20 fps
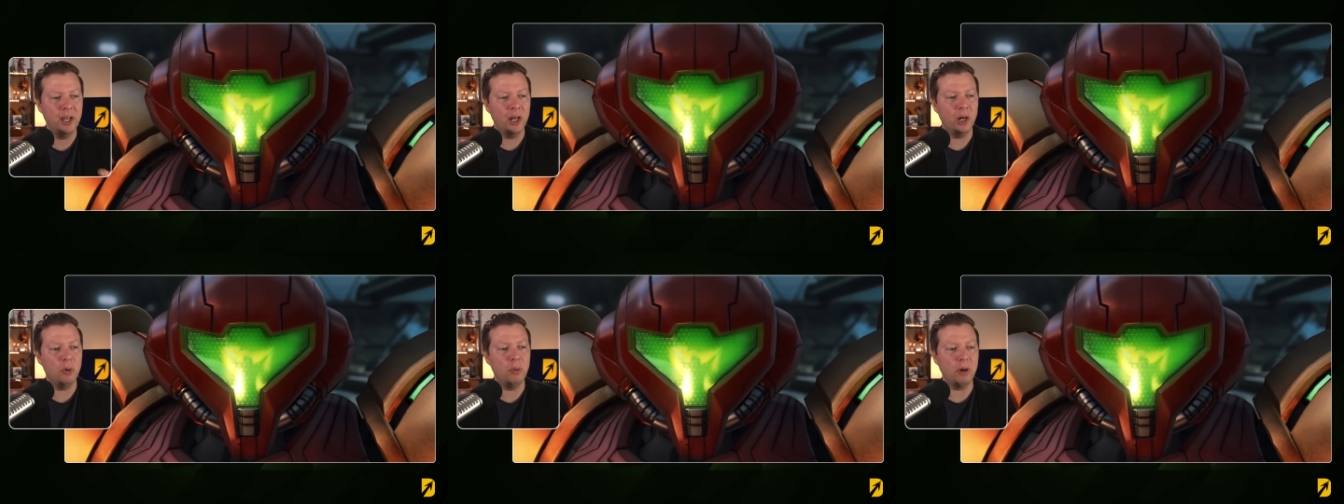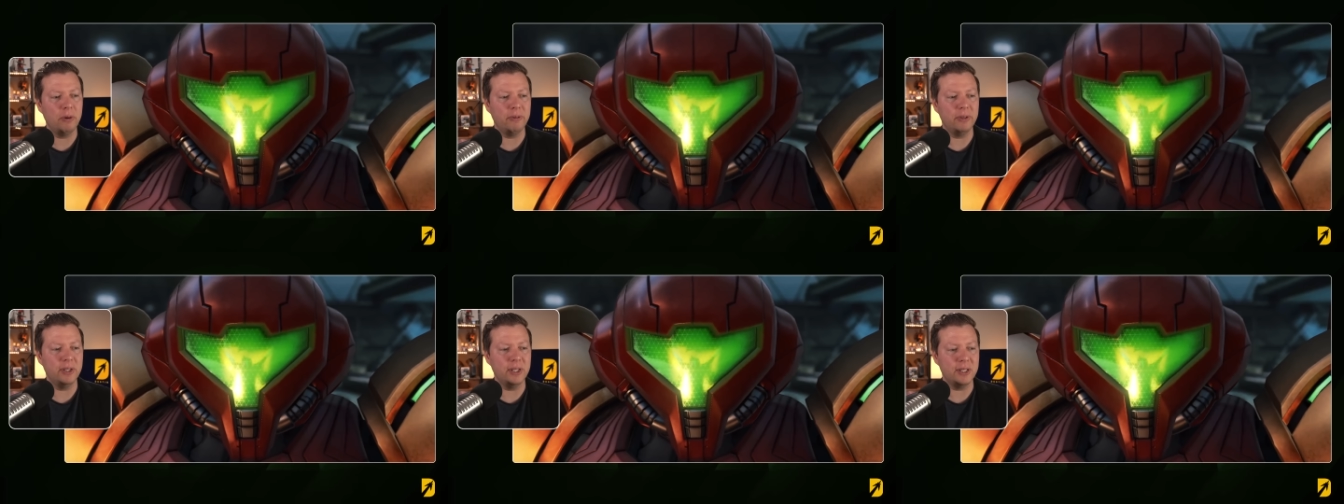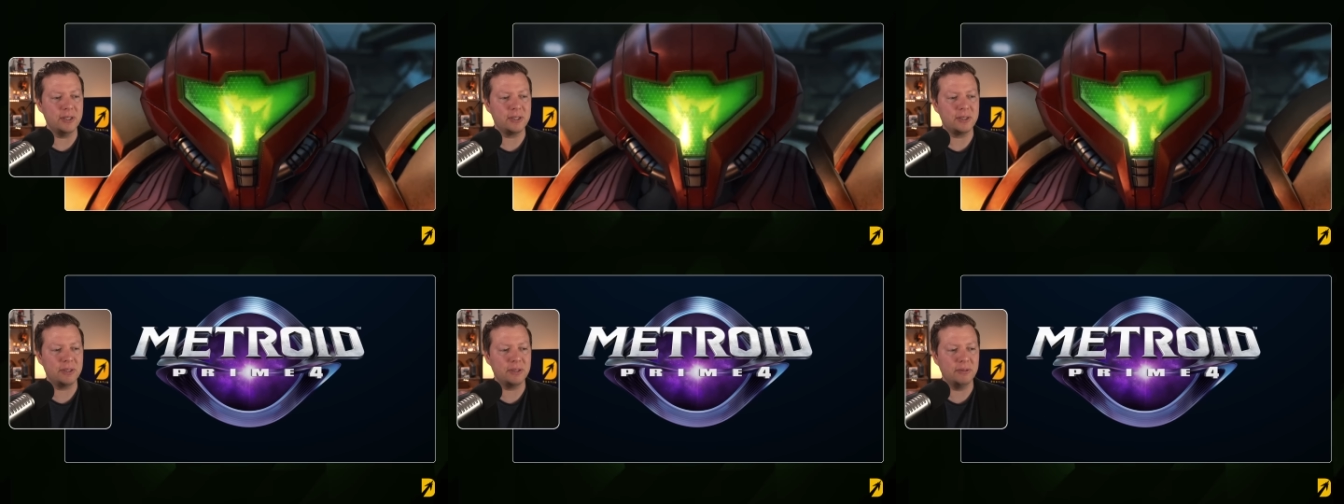whoever
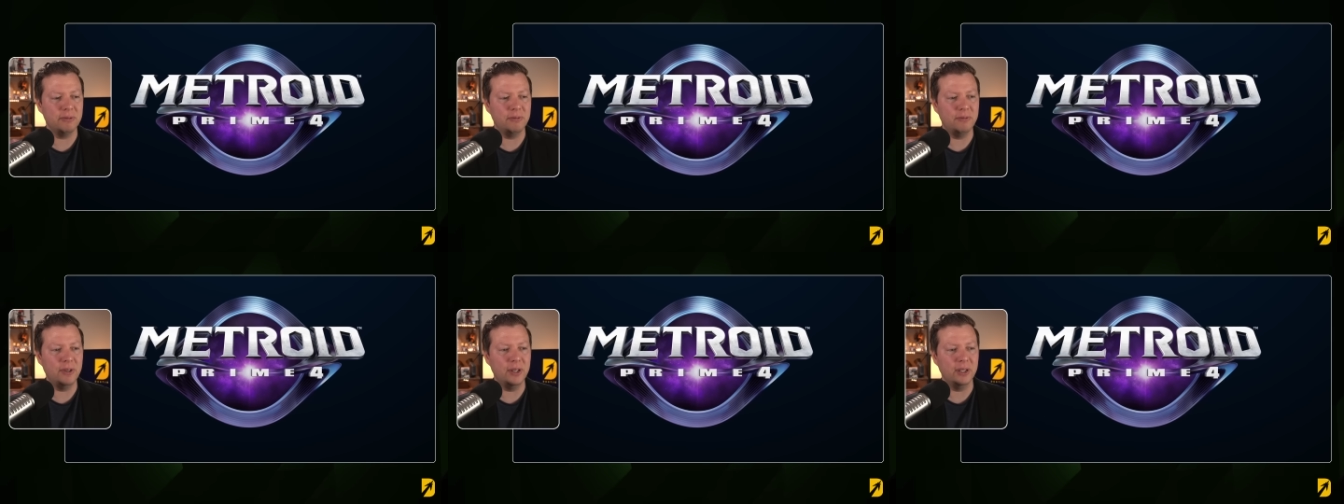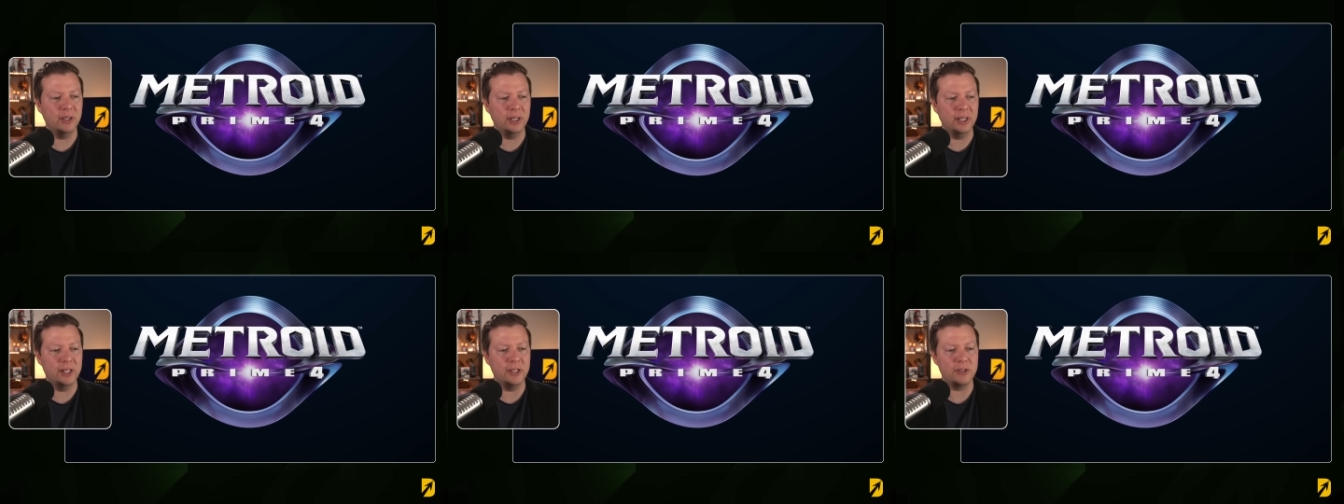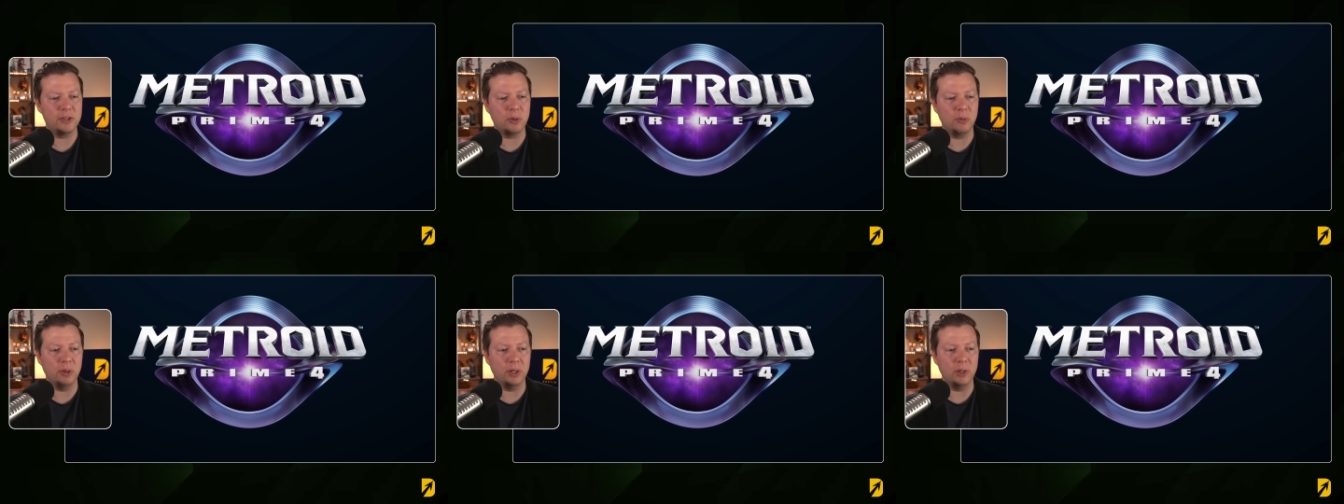this villain
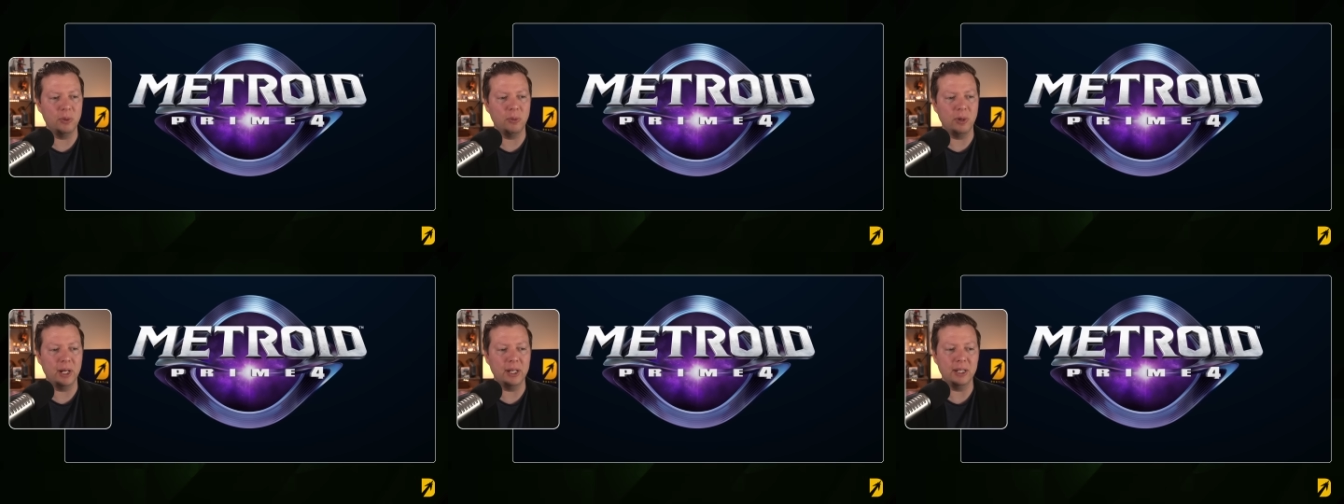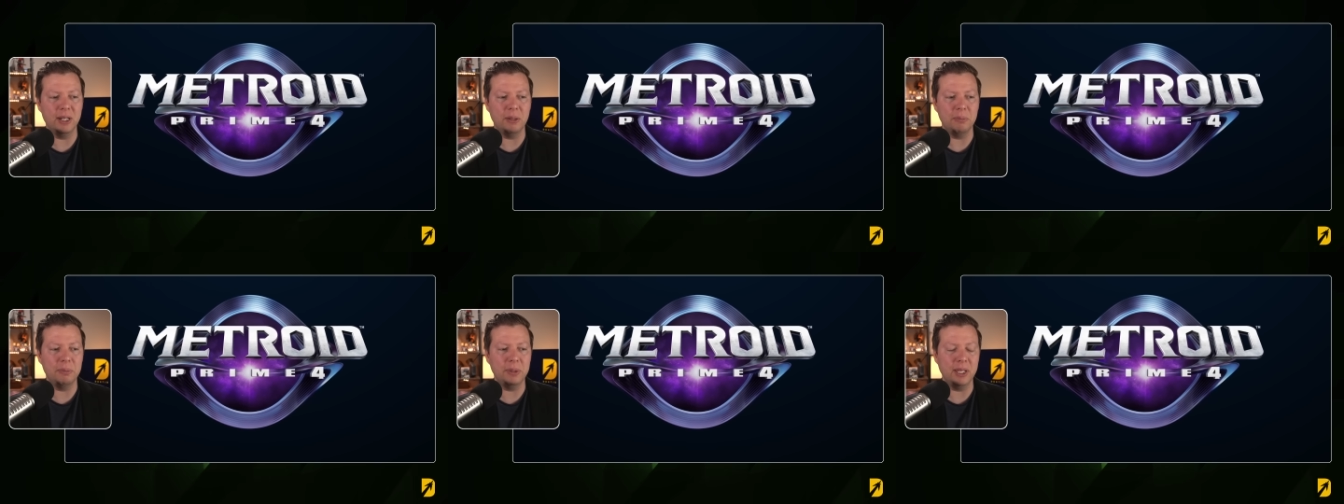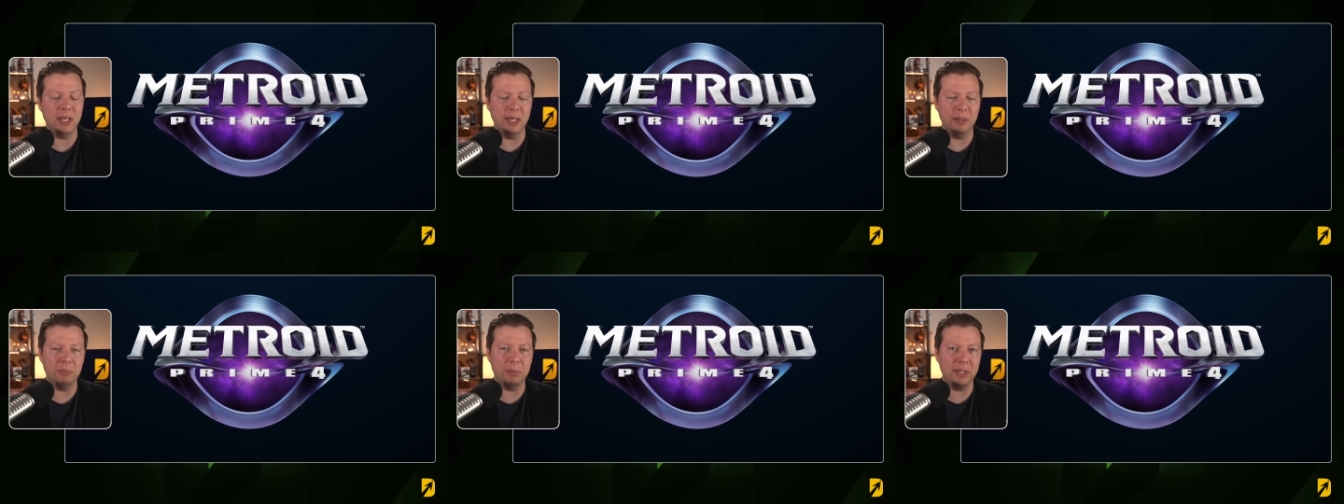is going to wind up being.